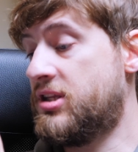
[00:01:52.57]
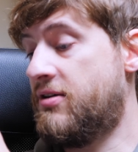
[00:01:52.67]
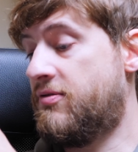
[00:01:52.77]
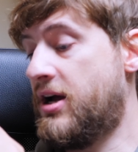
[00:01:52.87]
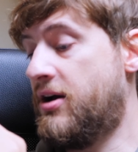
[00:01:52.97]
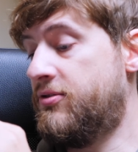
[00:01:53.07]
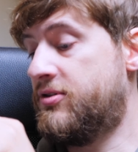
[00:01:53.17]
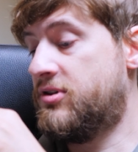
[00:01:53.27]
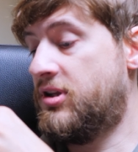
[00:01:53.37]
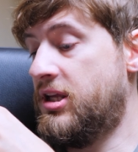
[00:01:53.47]
that round
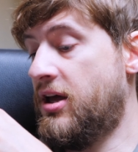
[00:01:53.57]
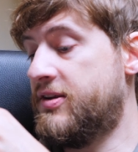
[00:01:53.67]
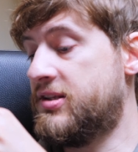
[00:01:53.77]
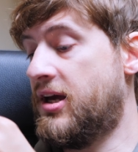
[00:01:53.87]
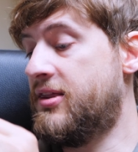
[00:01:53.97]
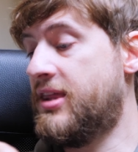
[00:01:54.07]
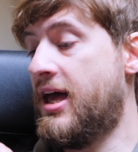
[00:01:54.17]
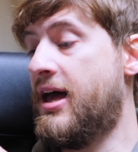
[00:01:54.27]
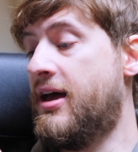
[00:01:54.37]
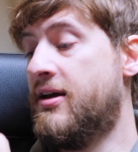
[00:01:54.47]
to the other side
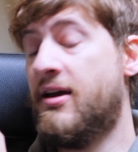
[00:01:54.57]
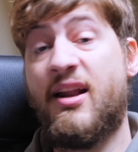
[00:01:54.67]
there,